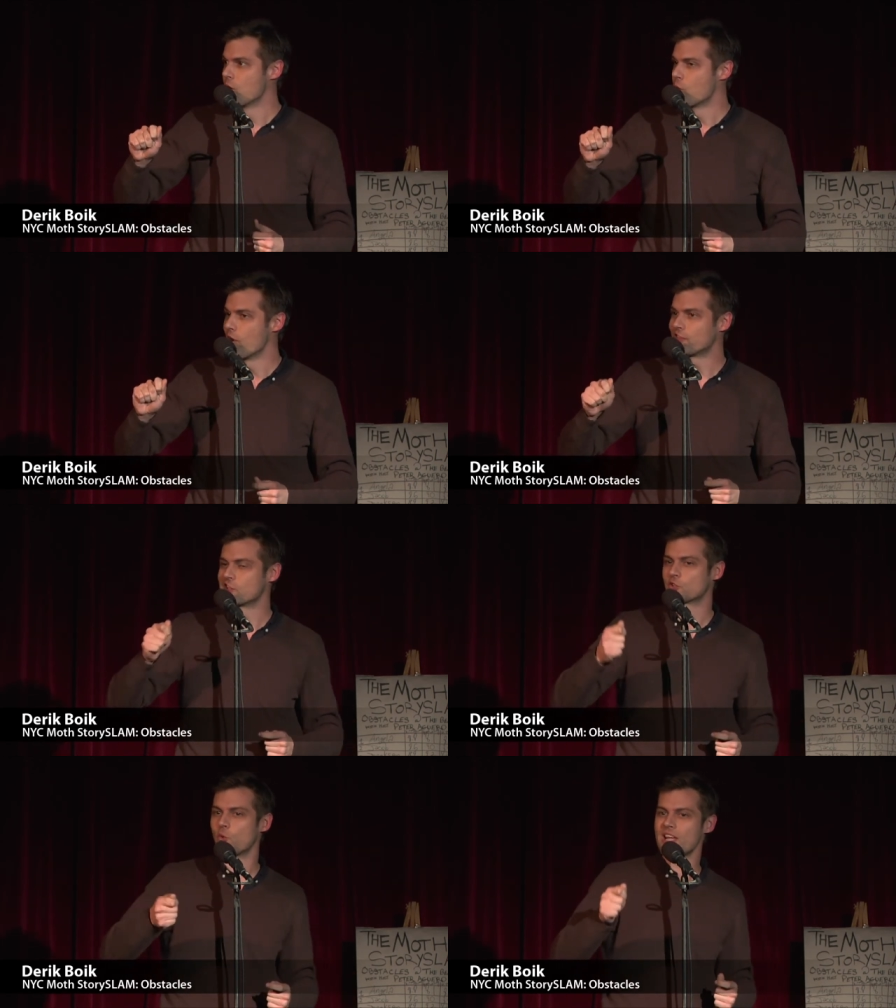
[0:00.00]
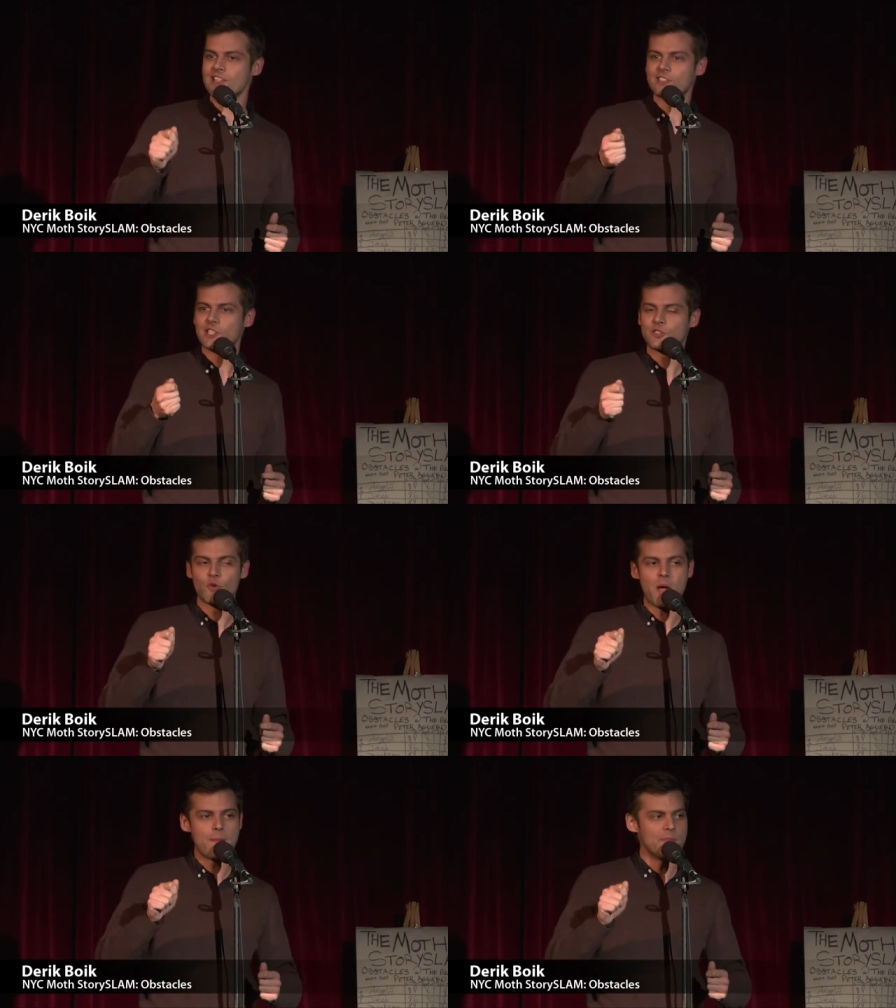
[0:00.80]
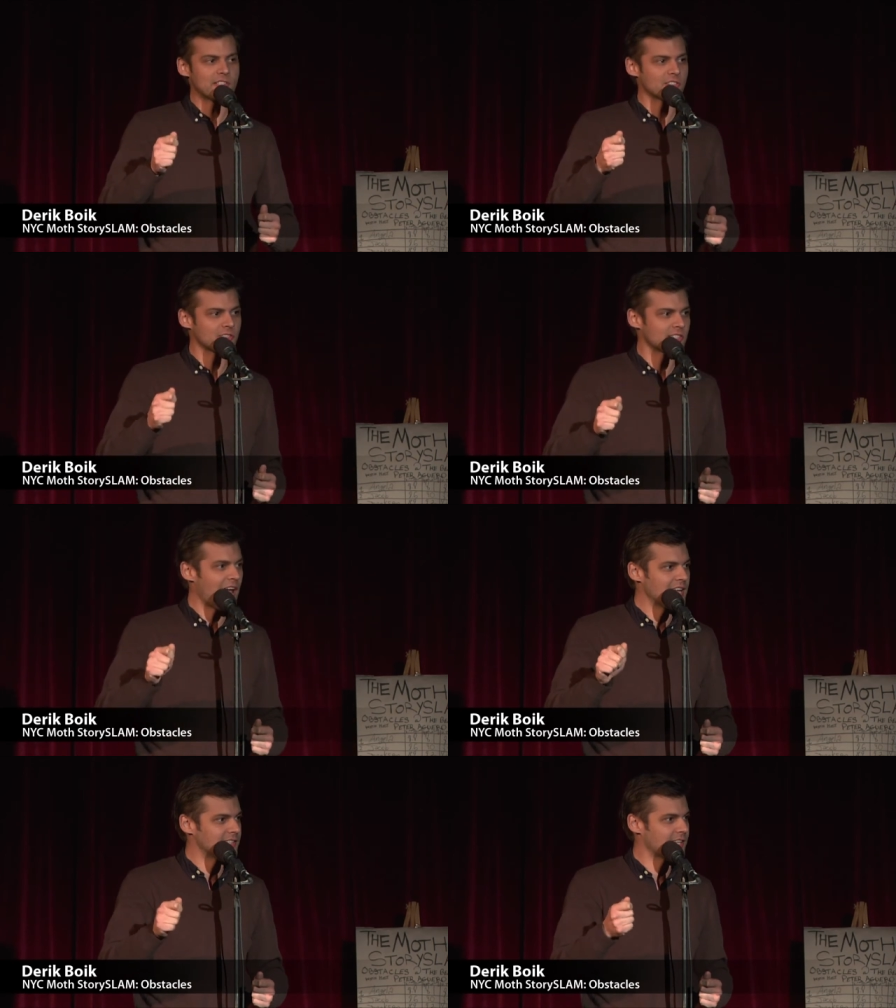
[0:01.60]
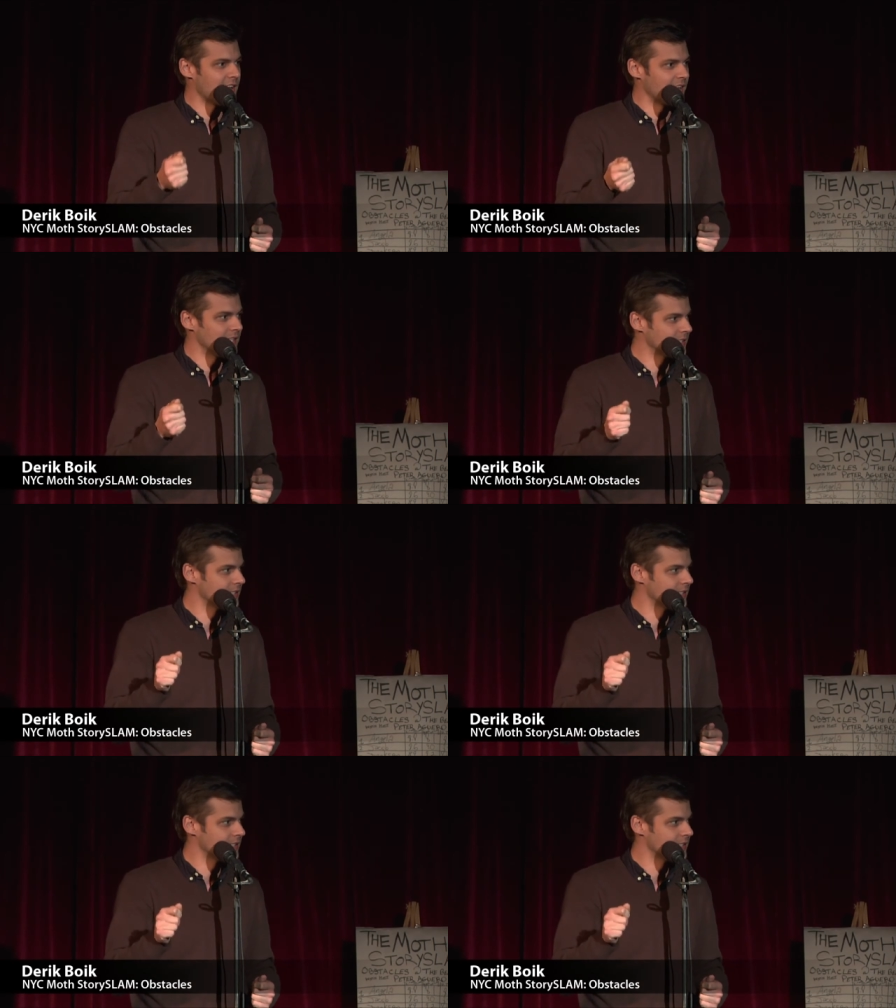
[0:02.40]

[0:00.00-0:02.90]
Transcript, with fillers: with the tweezers from my Mr. Science kit.